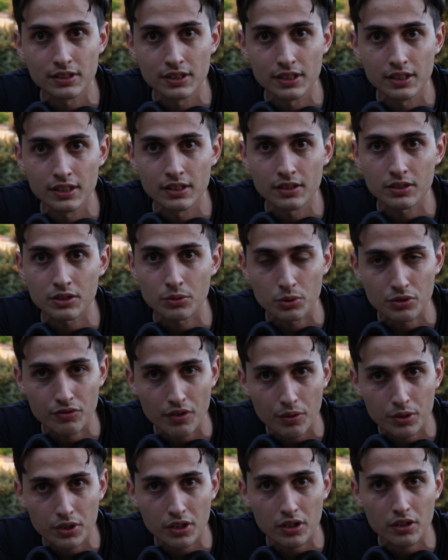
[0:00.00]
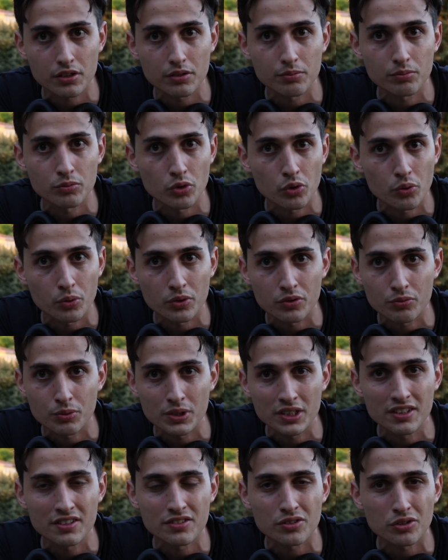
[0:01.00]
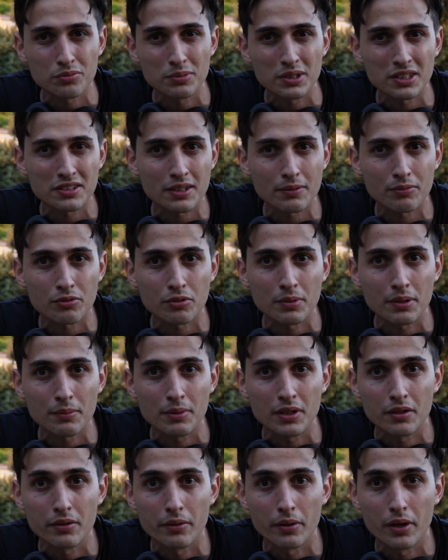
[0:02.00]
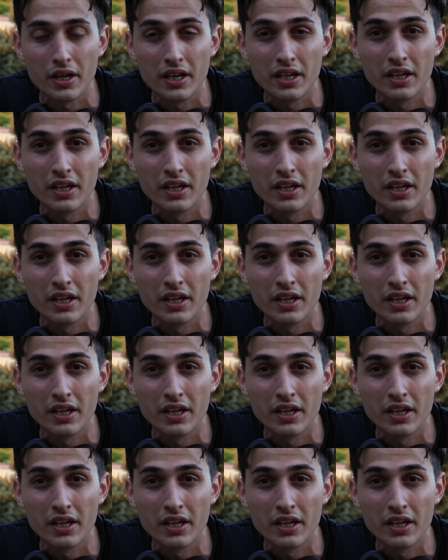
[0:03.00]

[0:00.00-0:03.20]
Because it was very calm, no one really disturbed me except for maybe a